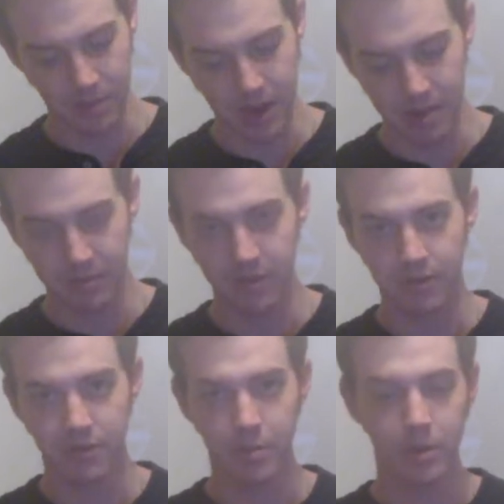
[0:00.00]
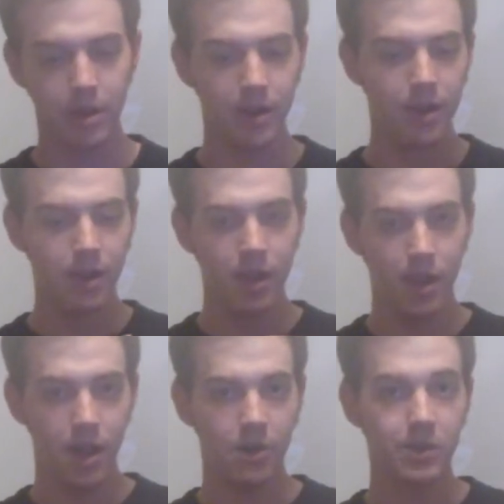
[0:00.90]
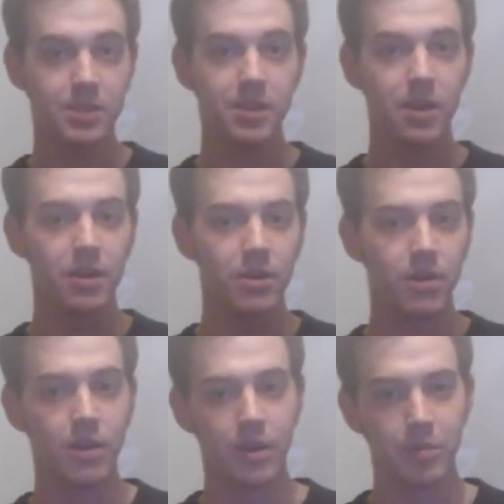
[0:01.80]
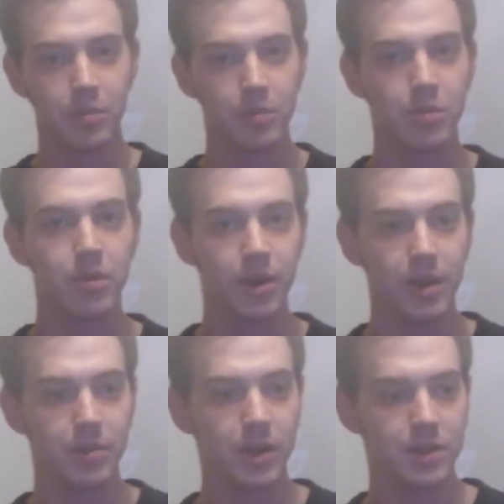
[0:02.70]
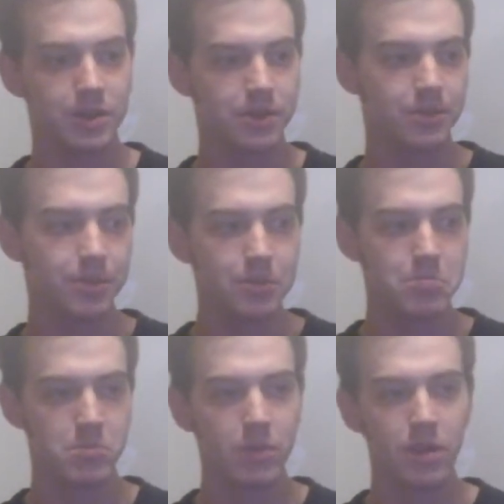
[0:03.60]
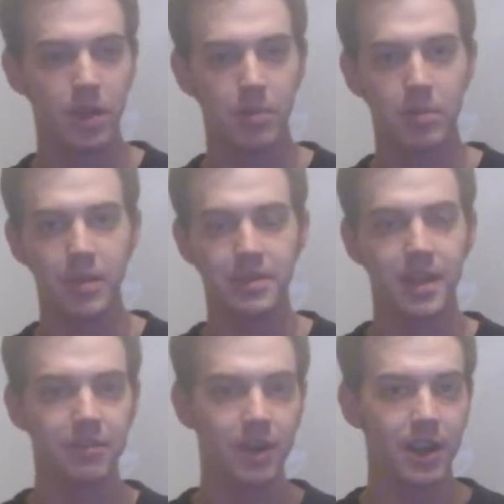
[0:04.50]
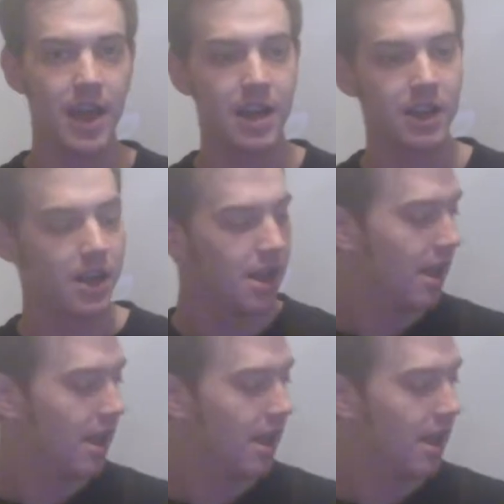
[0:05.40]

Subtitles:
the bottom of the Fitbit, which started corroding pretty much a couple months after I got it.